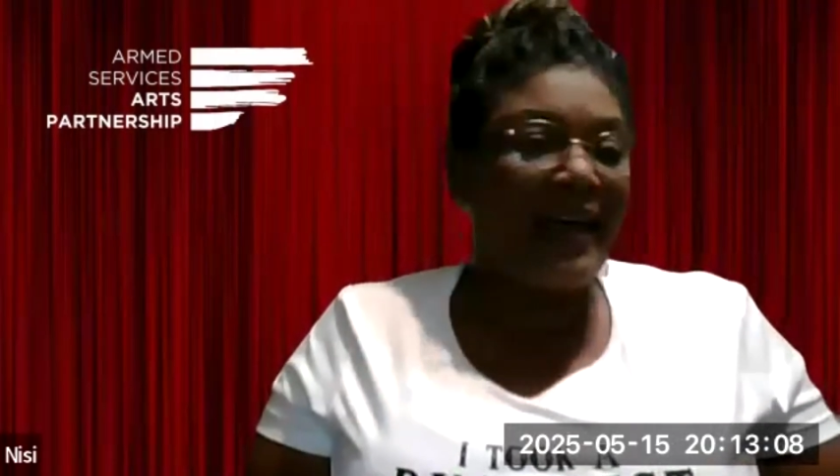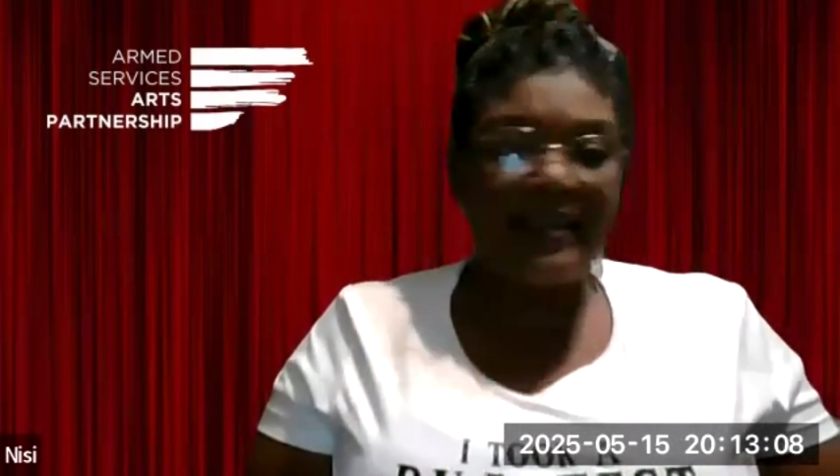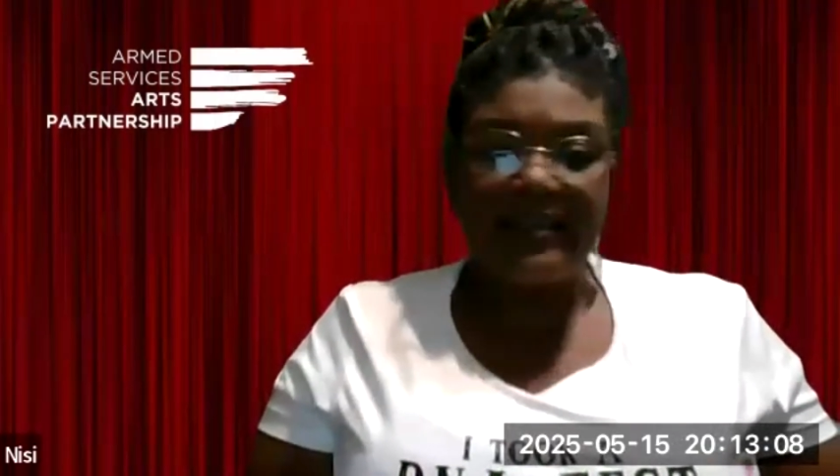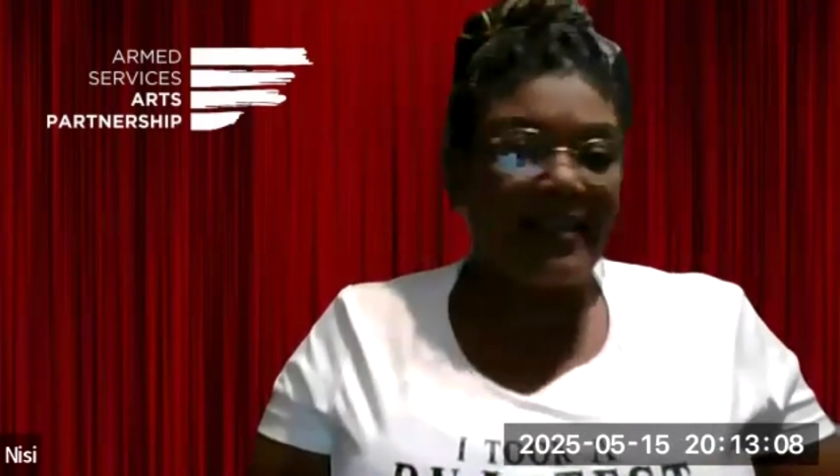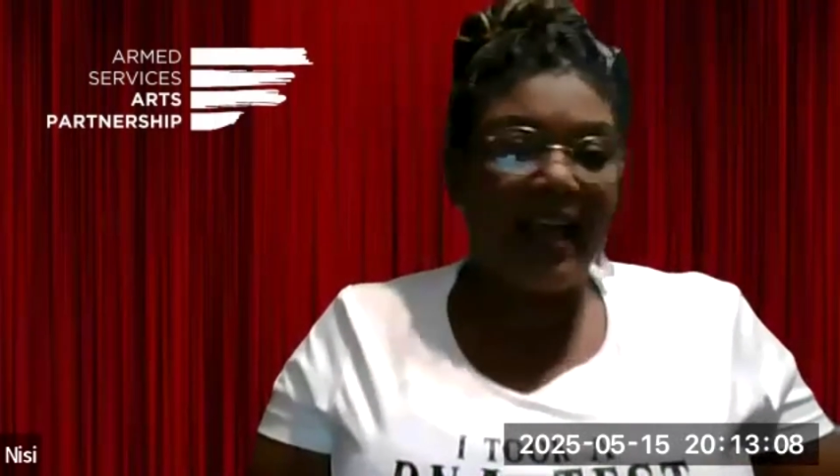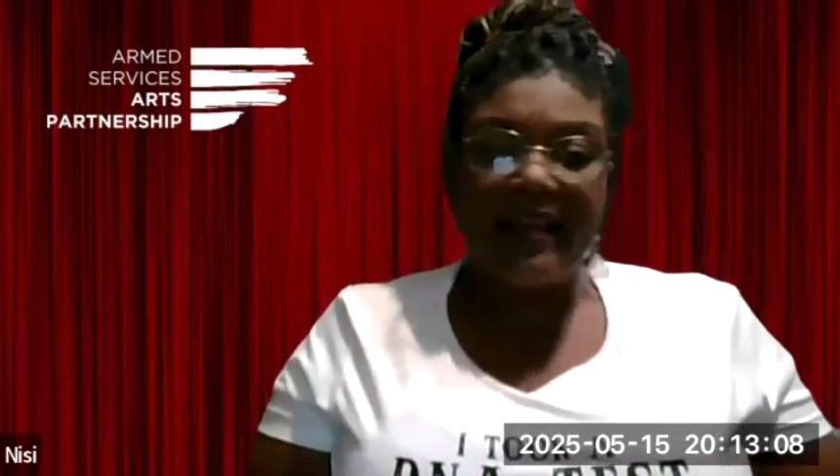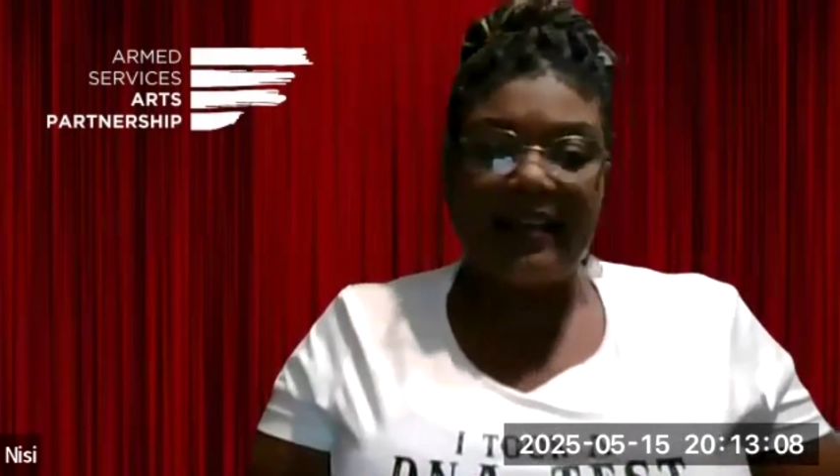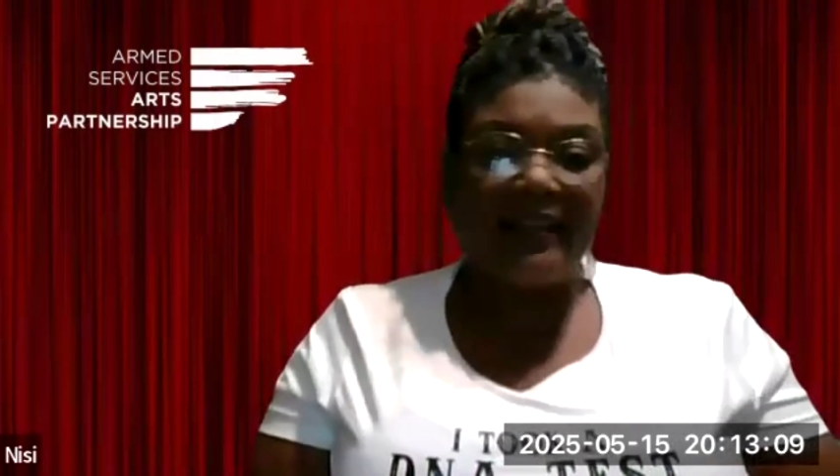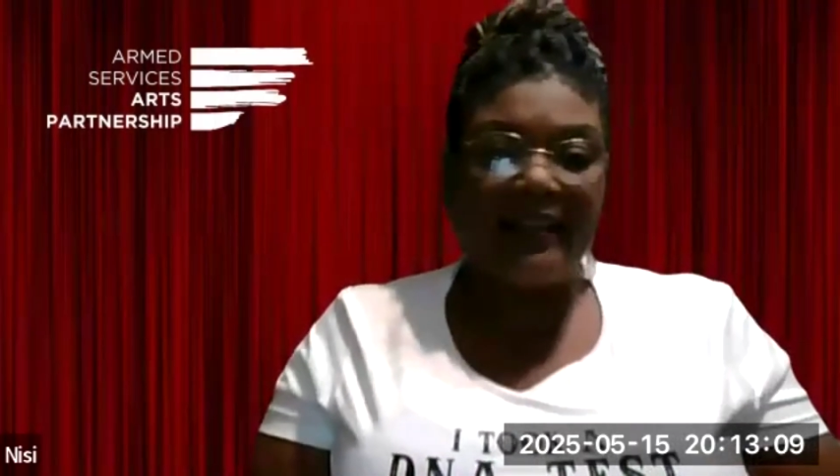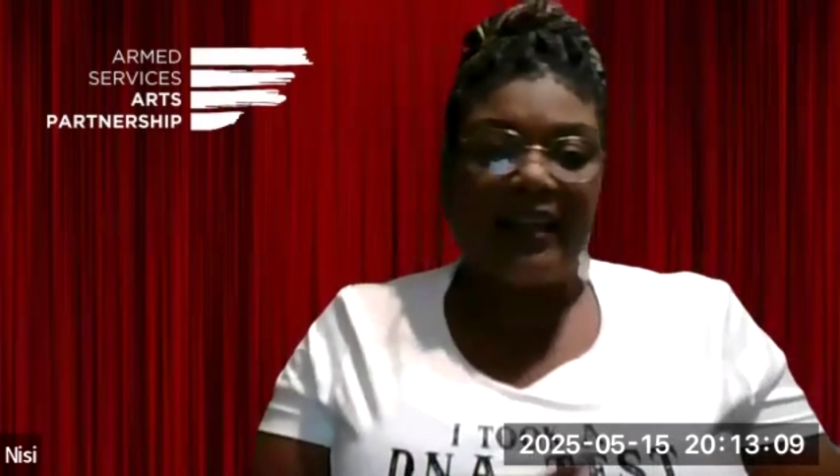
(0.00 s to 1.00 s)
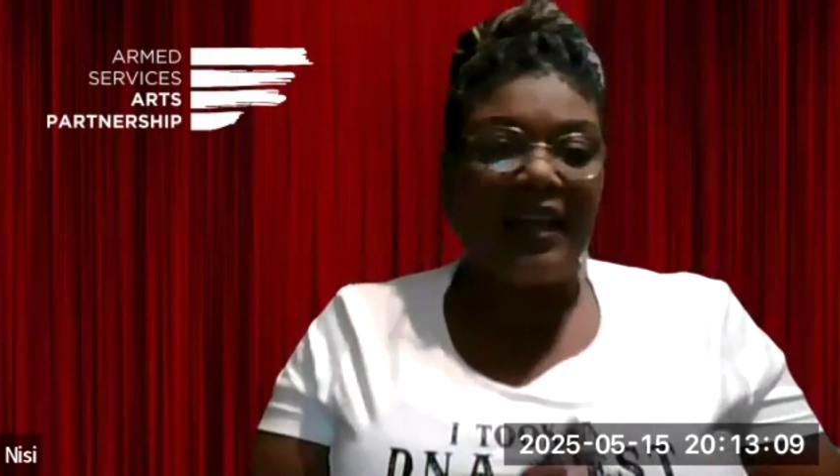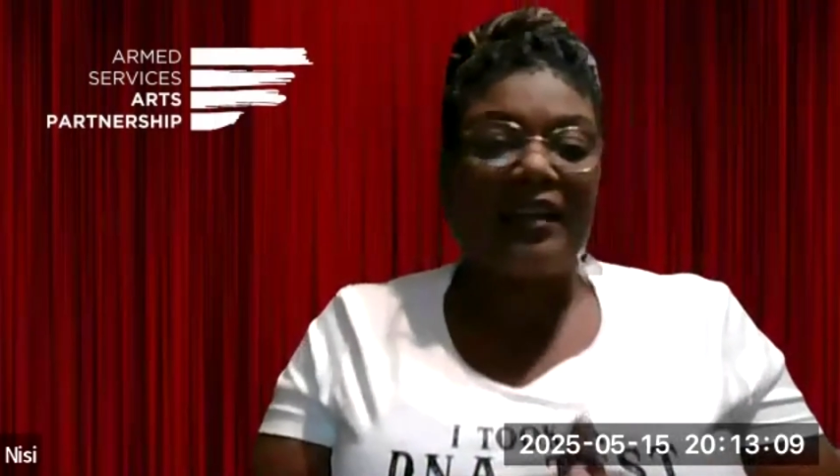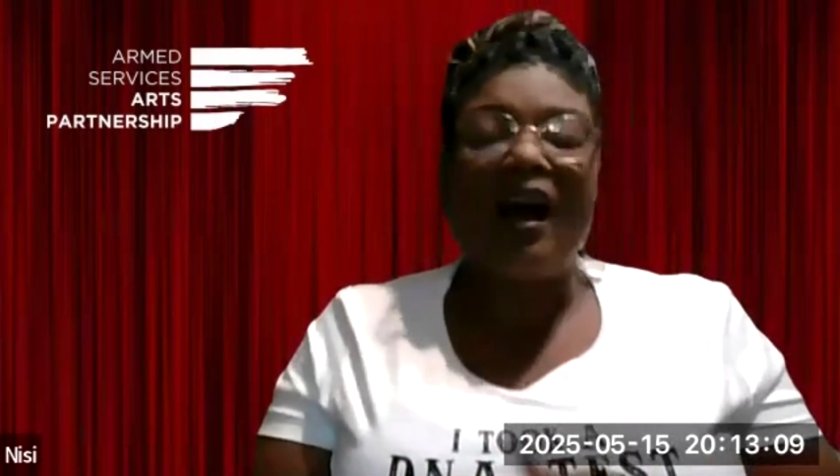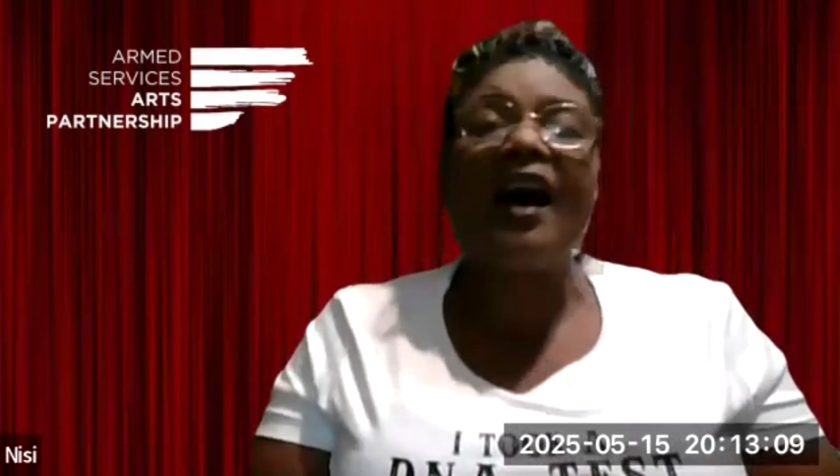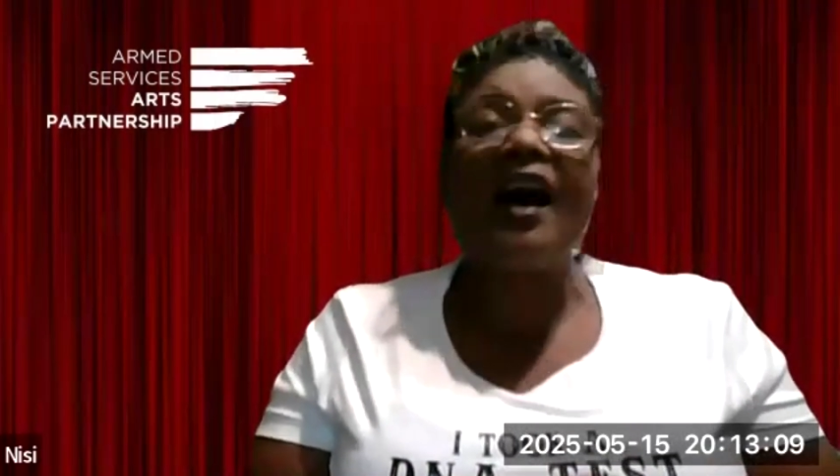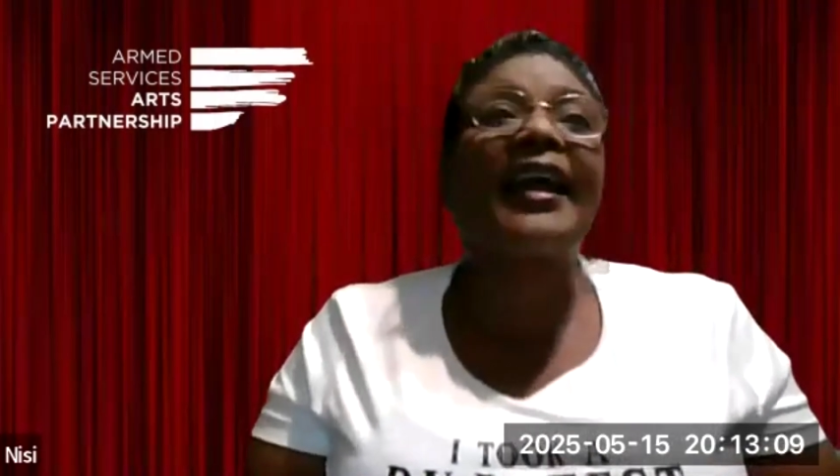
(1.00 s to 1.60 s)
I decided, God,